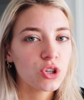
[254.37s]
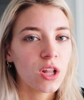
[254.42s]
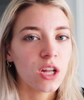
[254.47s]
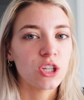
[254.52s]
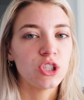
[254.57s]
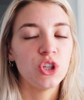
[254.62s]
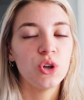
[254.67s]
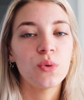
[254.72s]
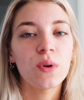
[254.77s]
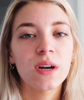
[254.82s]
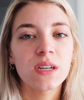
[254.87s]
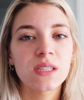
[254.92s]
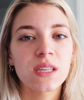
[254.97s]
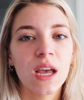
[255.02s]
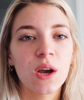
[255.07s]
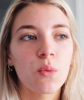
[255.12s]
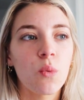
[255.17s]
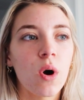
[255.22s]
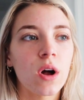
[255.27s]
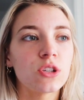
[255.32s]
Like, do you guys
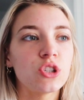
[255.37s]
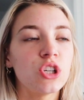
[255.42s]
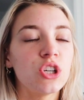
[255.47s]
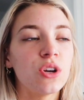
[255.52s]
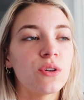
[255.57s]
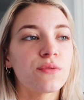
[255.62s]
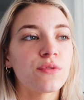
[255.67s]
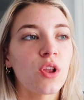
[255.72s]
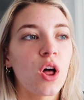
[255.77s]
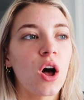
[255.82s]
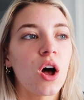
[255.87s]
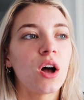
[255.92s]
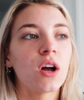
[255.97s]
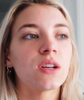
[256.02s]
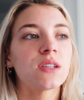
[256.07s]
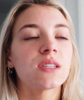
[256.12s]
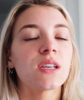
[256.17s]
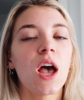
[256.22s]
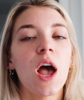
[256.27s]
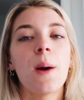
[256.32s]
like watching your
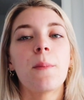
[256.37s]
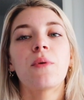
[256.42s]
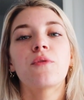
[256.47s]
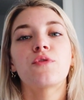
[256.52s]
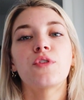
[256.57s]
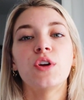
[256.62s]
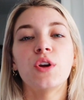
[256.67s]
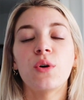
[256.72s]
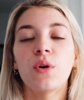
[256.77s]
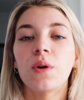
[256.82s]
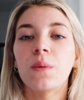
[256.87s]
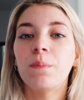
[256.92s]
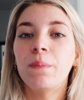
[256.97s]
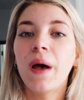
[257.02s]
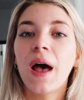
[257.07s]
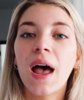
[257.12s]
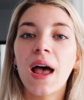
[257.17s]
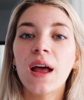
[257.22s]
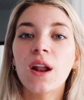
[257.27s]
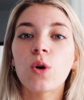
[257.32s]
vlogs before you go to
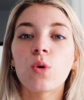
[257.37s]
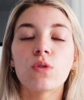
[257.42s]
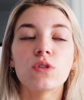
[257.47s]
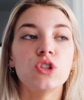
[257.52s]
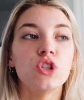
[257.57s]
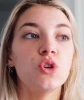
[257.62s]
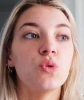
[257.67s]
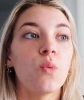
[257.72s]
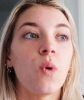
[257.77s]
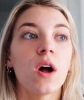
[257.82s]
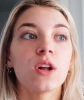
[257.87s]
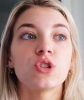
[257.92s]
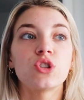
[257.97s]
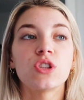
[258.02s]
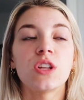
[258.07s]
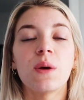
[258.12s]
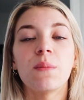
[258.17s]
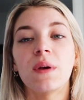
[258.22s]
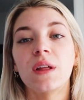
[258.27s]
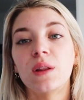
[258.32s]
bed or do you watch
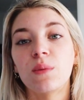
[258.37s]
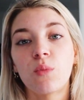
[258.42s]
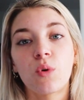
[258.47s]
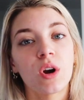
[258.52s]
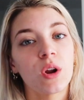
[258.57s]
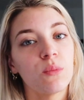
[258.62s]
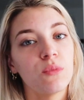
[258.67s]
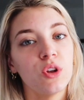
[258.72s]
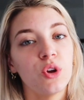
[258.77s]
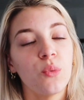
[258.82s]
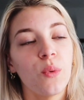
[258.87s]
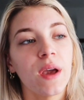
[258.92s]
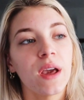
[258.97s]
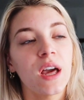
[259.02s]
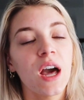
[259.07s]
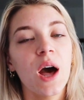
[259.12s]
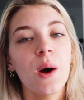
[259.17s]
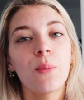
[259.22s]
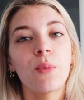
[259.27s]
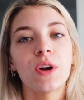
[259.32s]
them in the morning when you
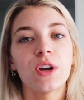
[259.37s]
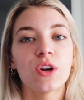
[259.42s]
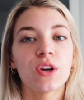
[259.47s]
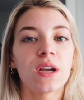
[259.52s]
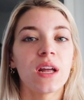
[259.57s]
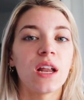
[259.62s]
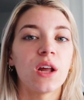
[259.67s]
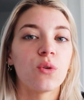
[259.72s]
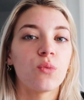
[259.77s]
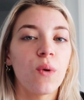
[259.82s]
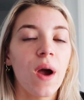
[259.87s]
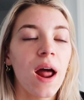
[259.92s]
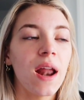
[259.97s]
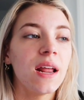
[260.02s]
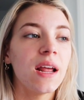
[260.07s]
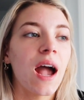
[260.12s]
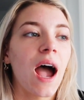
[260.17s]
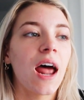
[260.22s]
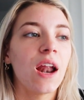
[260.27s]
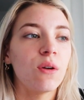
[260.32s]
wake up while you're getting
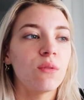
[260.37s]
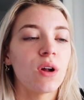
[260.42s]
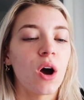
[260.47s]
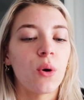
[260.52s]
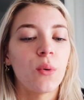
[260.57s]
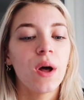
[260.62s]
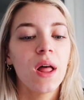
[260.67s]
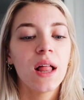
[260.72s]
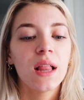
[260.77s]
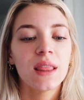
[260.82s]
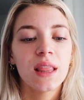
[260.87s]
ready? I don't know.